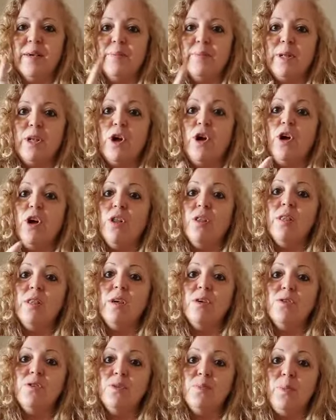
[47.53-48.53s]
But on
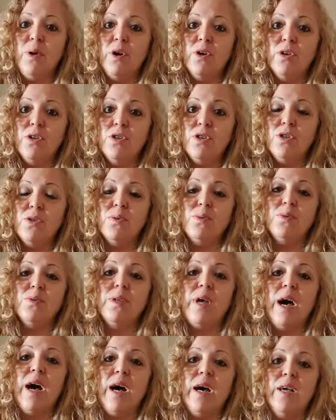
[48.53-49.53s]
those pocket
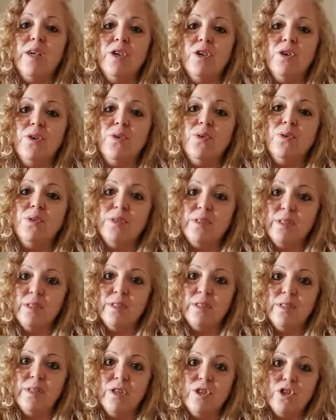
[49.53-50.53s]
shawls I used the
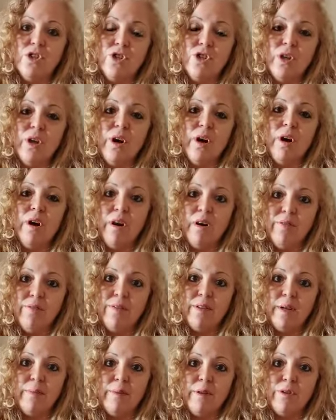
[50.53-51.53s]
stitch half
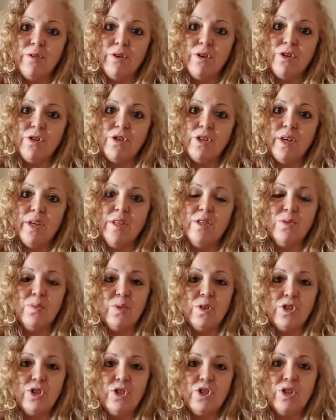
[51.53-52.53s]
double crochets,
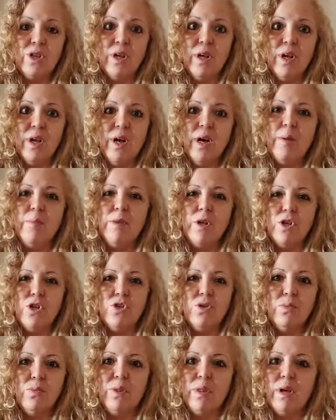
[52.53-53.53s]
which I'm not
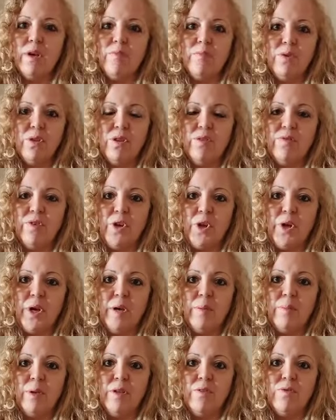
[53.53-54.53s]
sure whether I've put the video
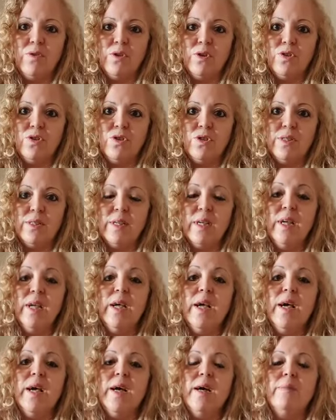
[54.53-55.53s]
up yet for you to see,
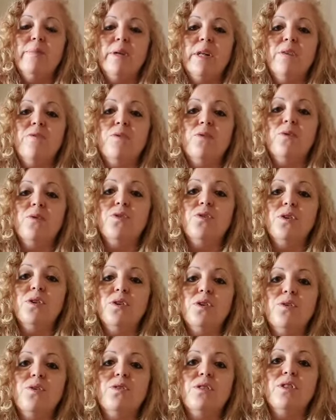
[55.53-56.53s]
but I've also
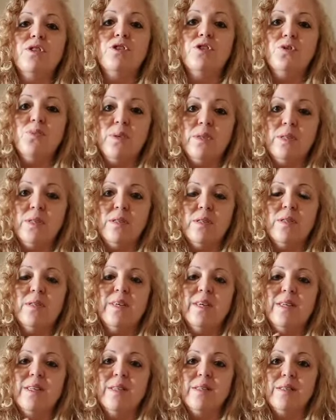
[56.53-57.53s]
used the twisted
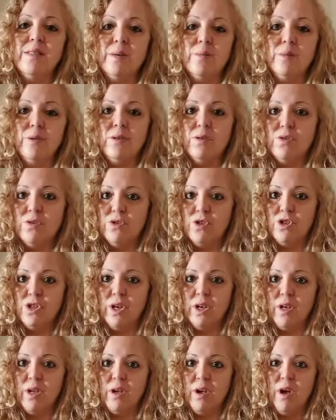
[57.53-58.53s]
double
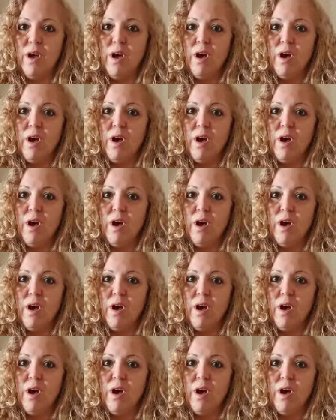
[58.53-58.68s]
crochet